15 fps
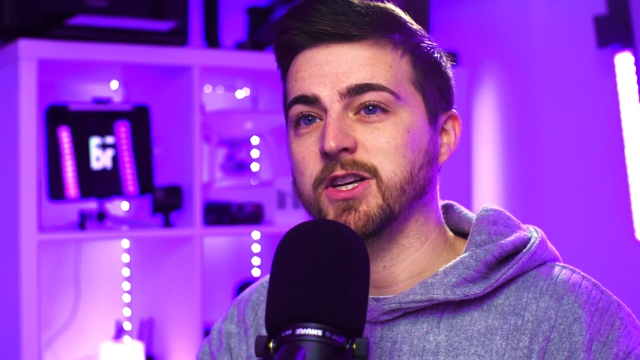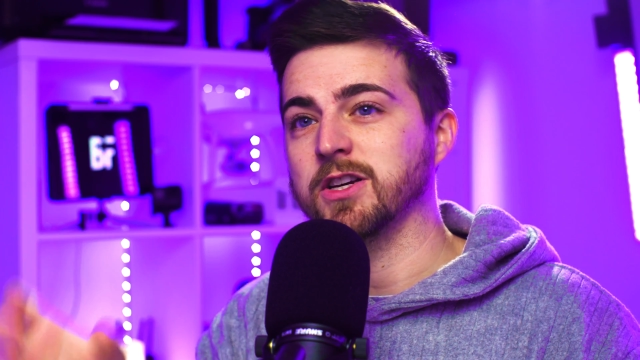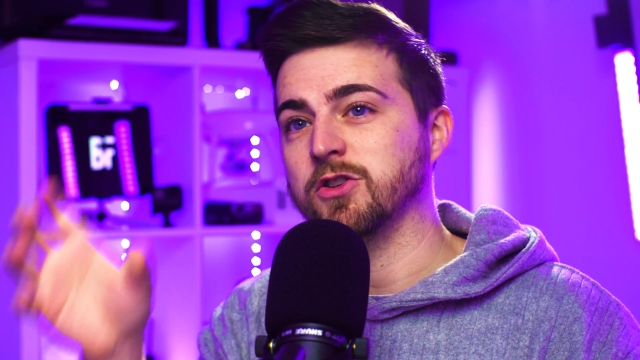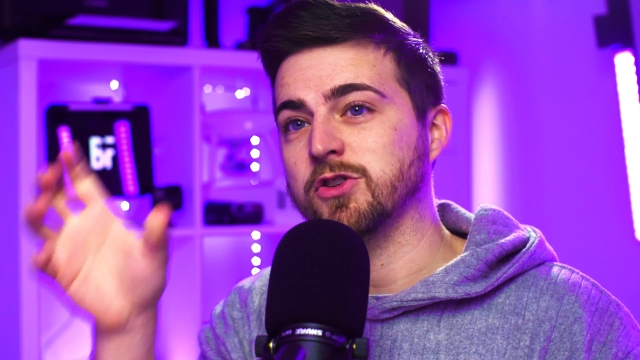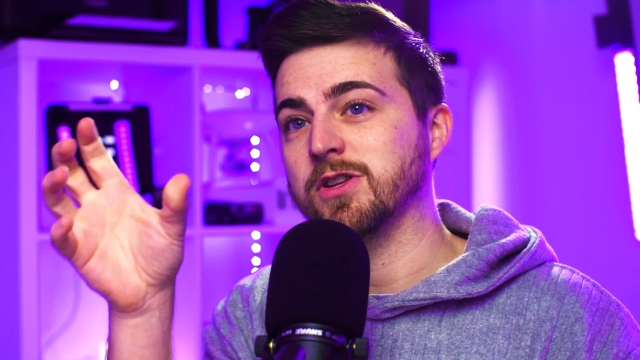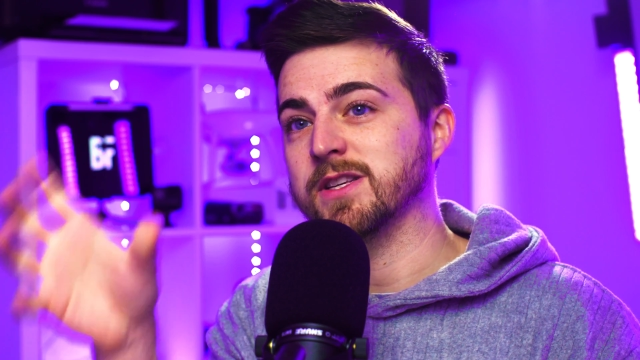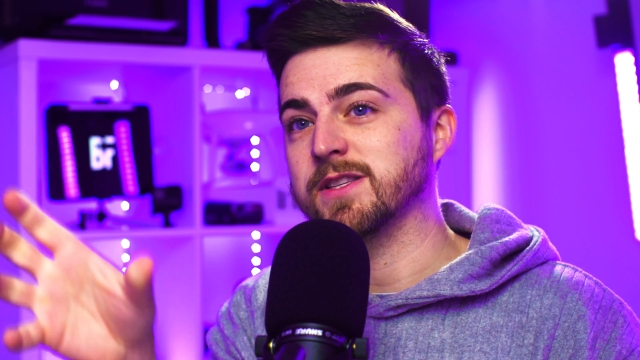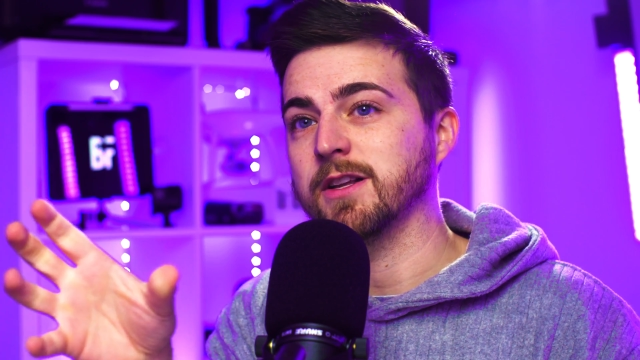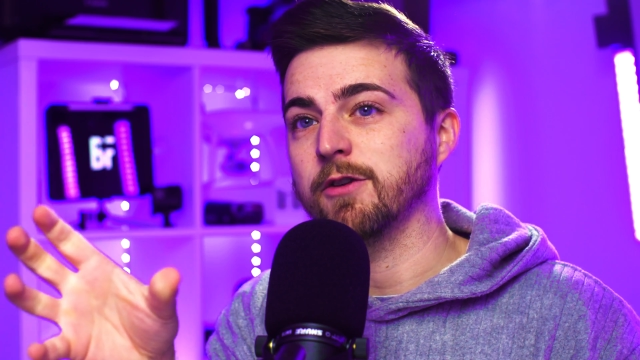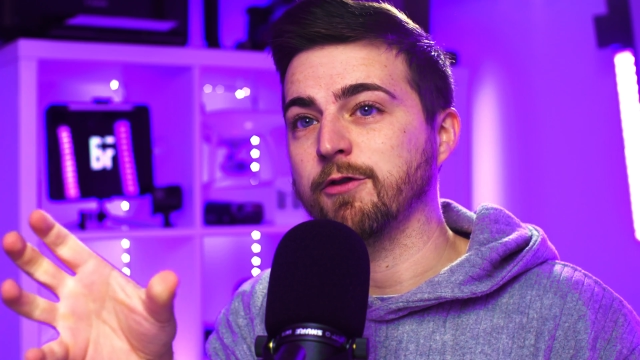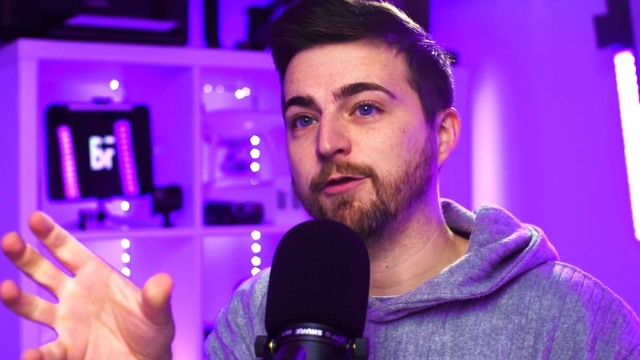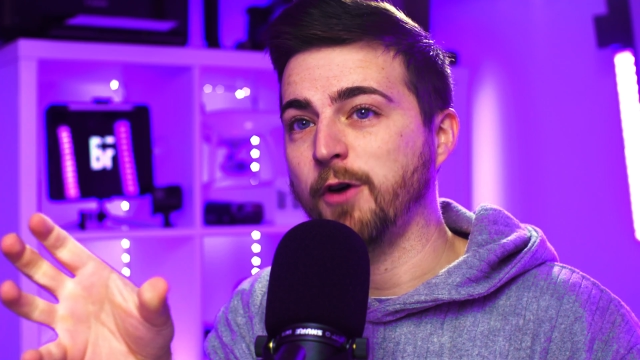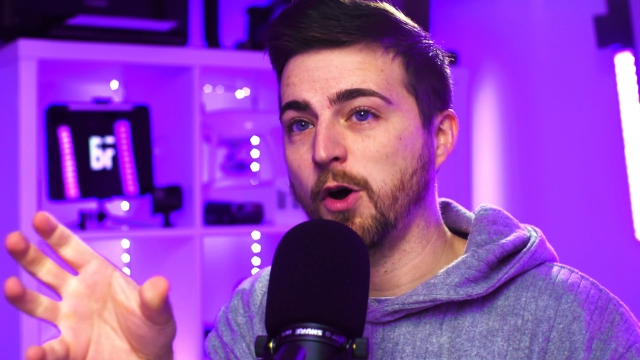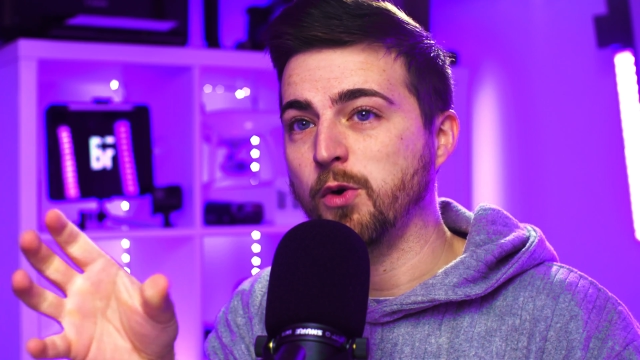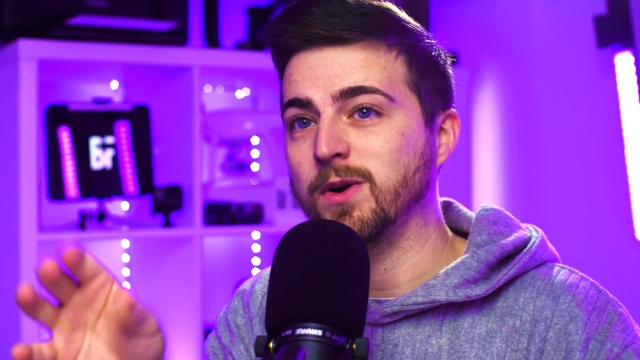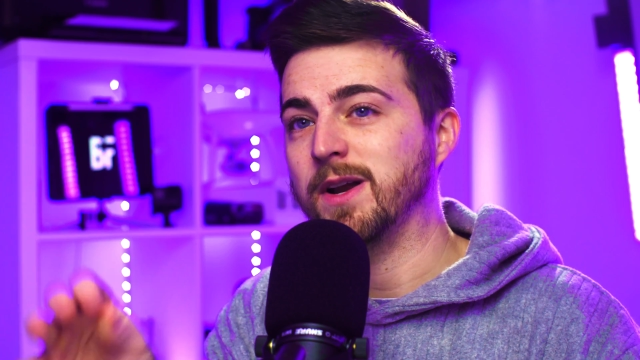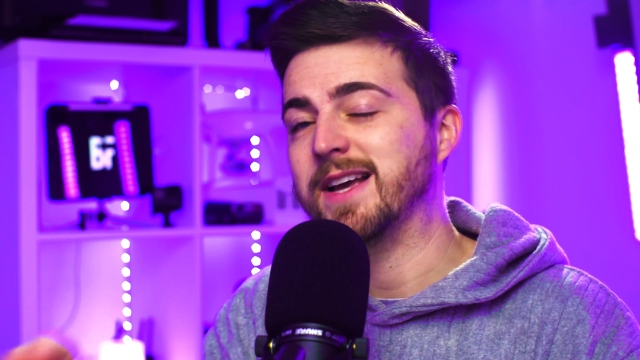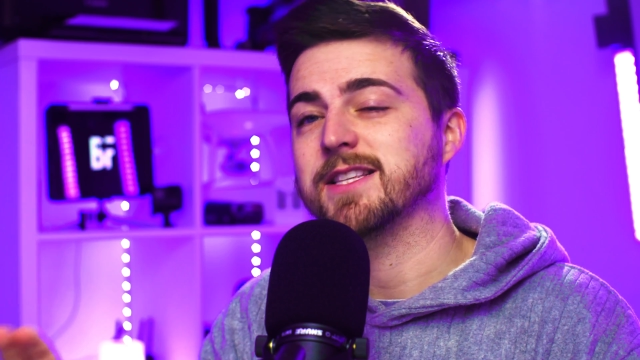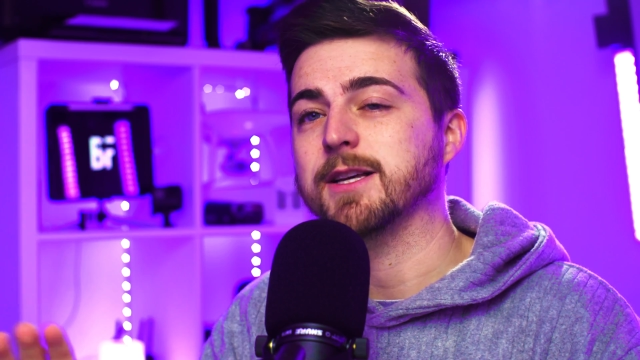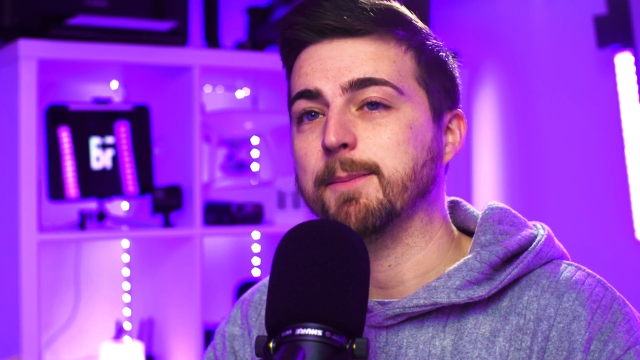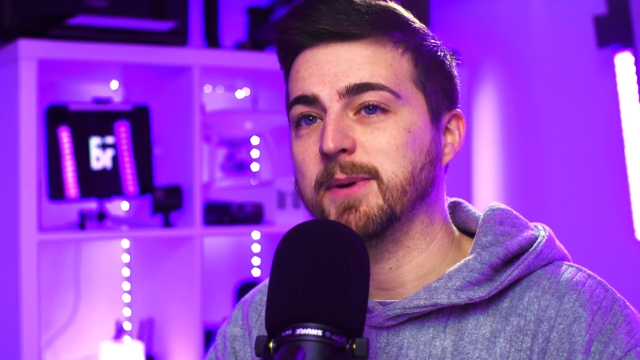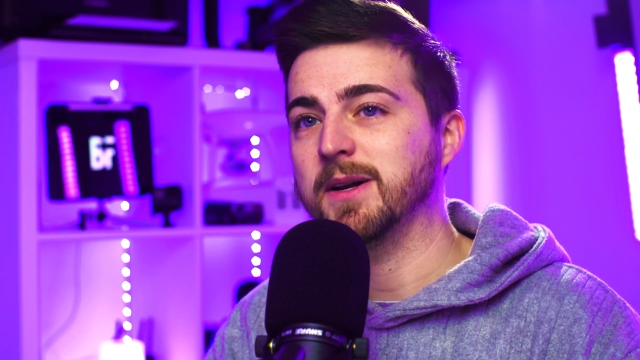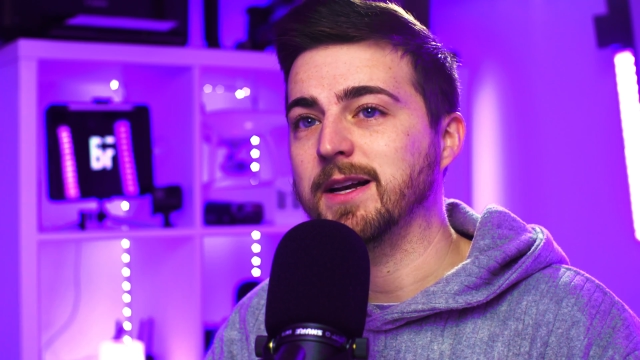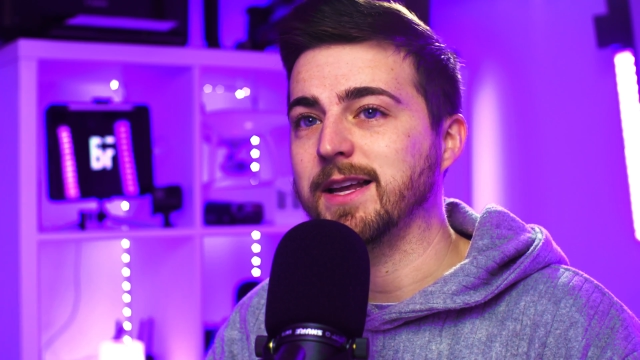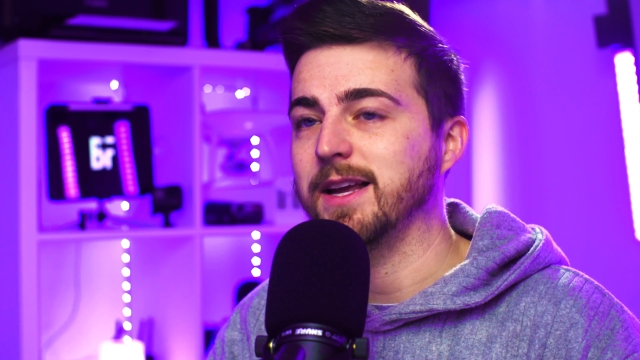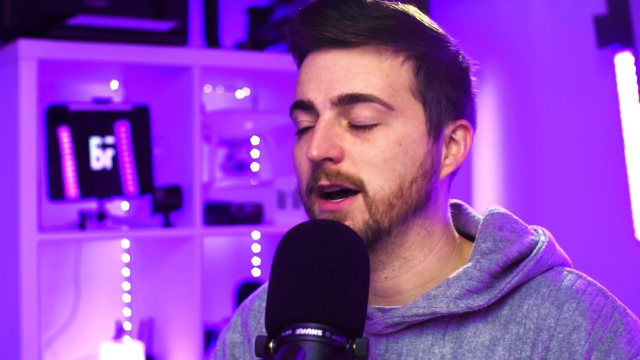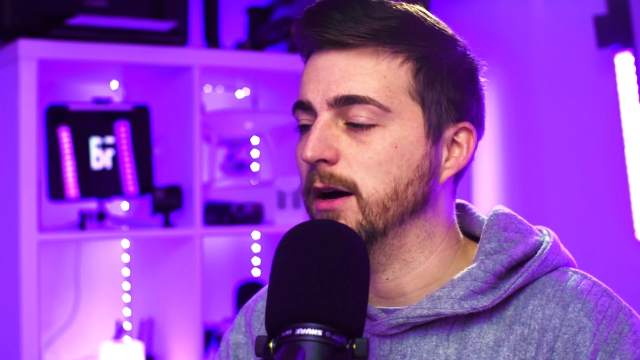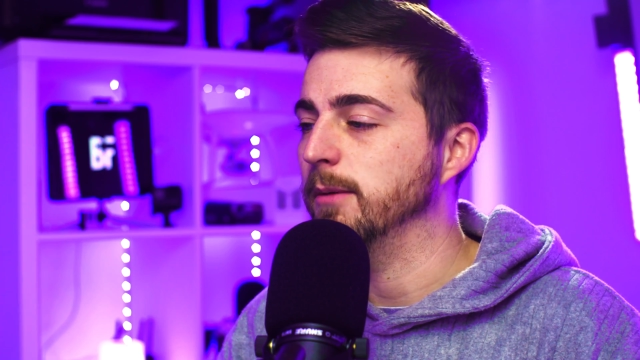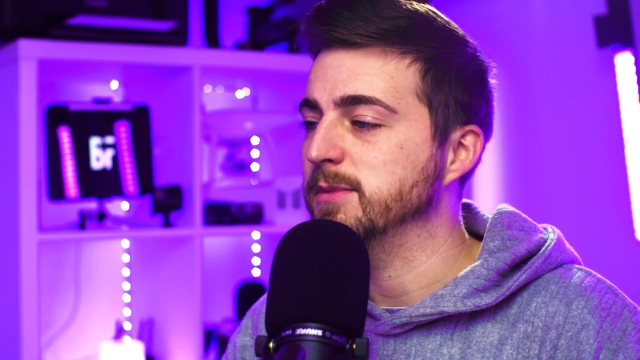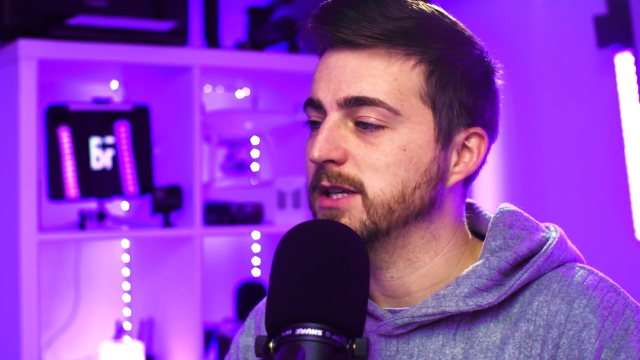you could do this on a phone. It's completely
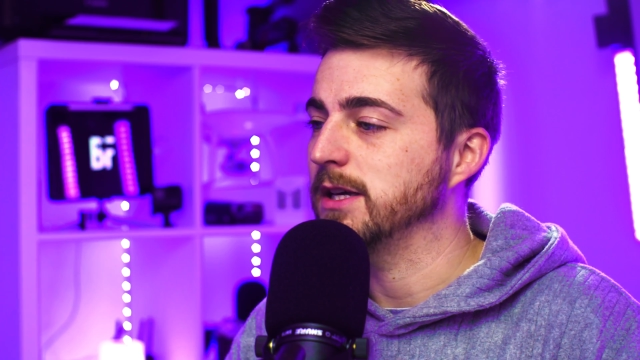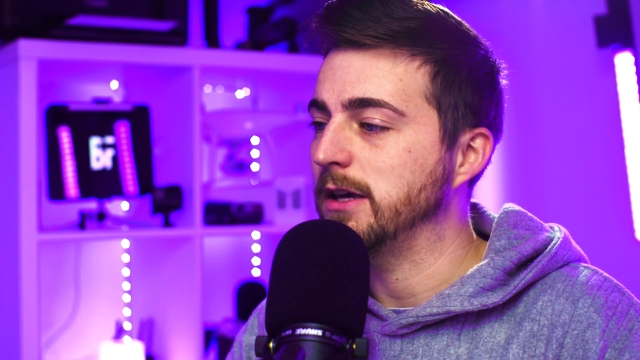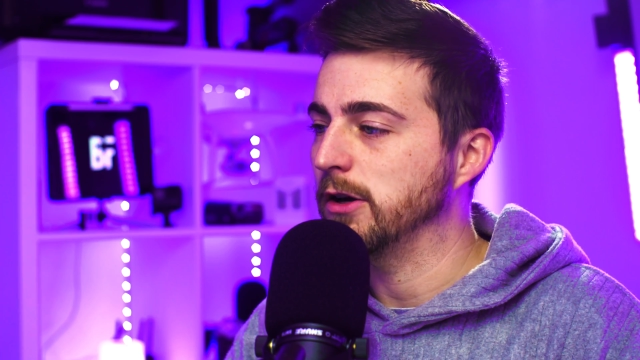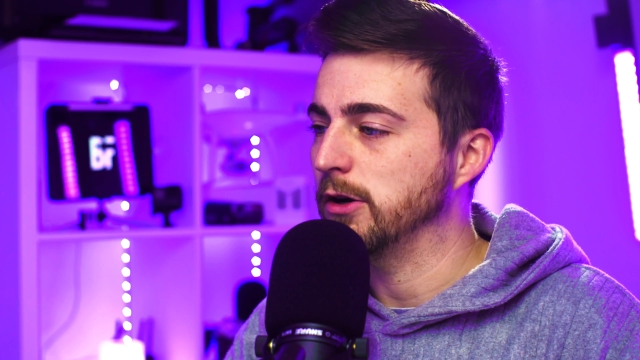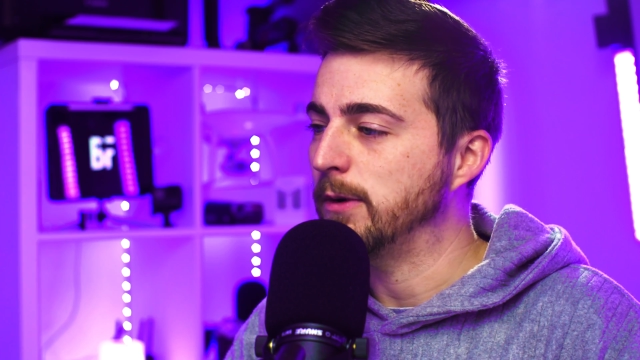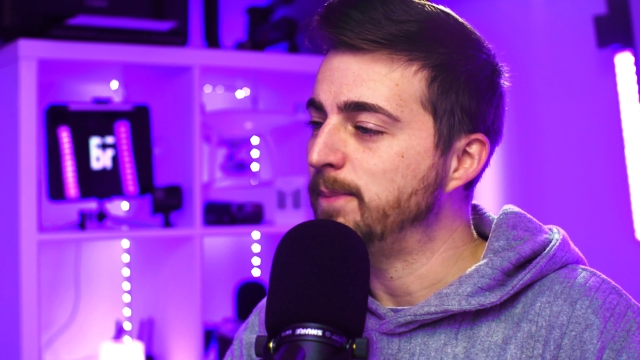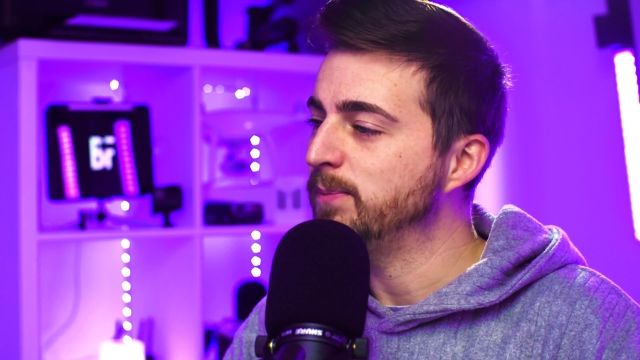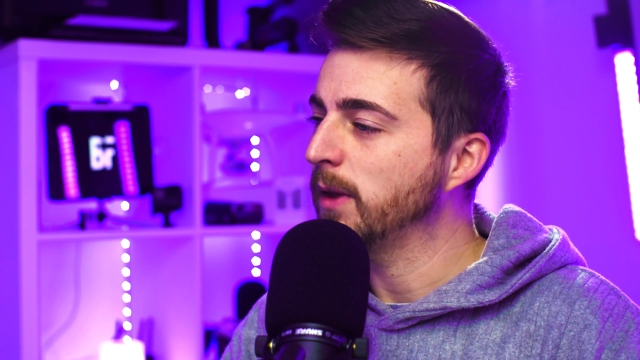up to you,